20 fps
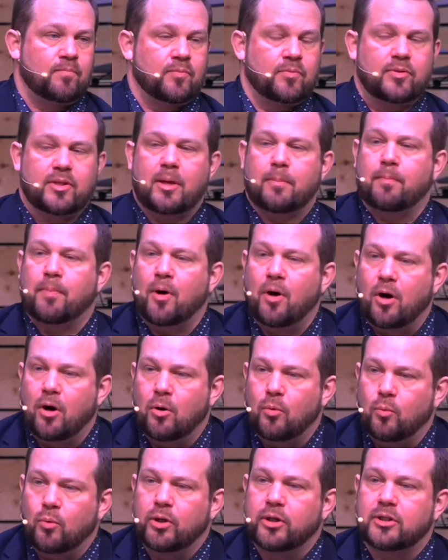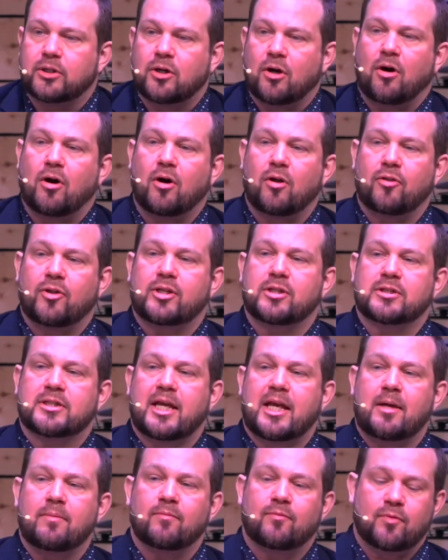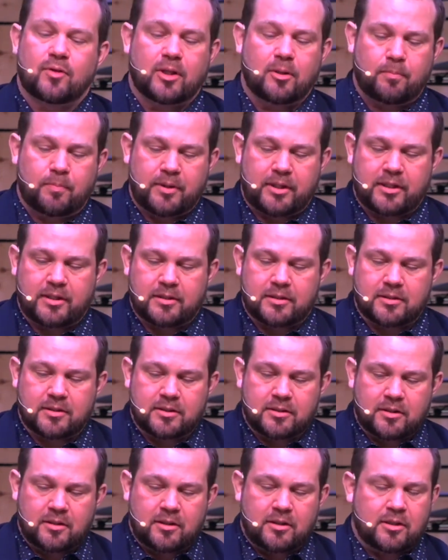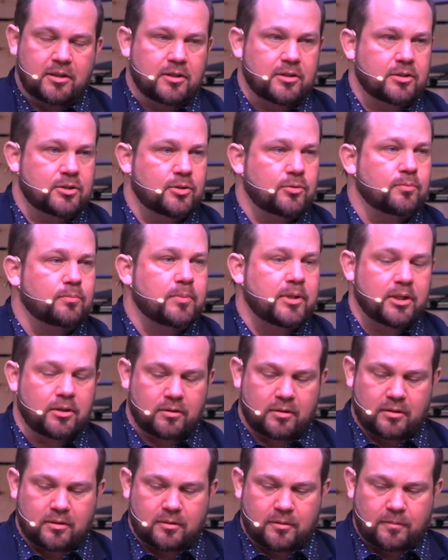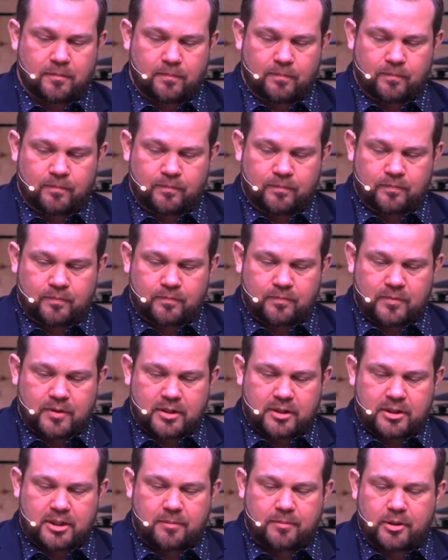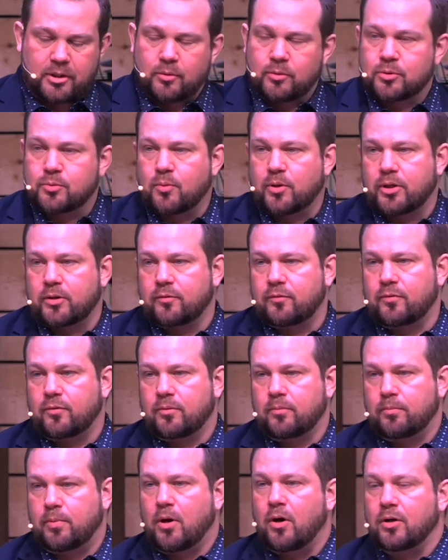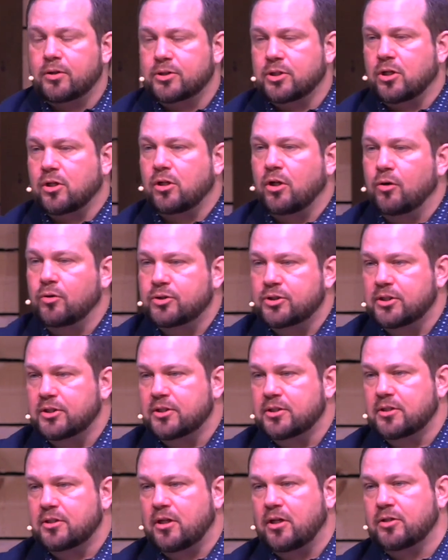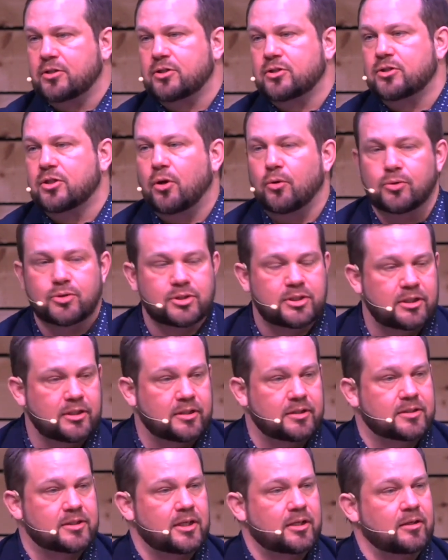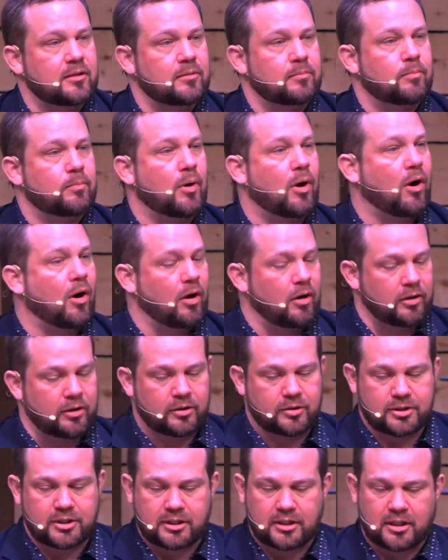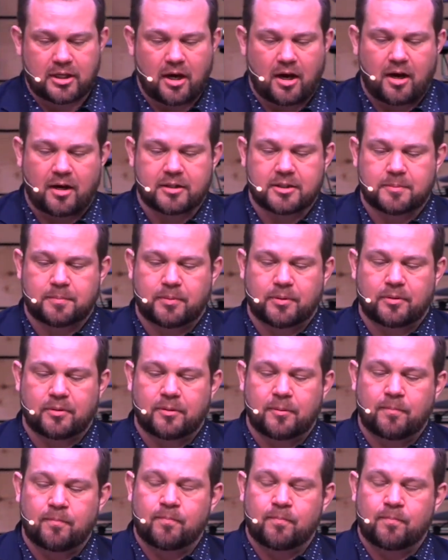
that Paul would call these same Philippians to mirror. Timothy was one of Paul's closest associates and partners in the gospel.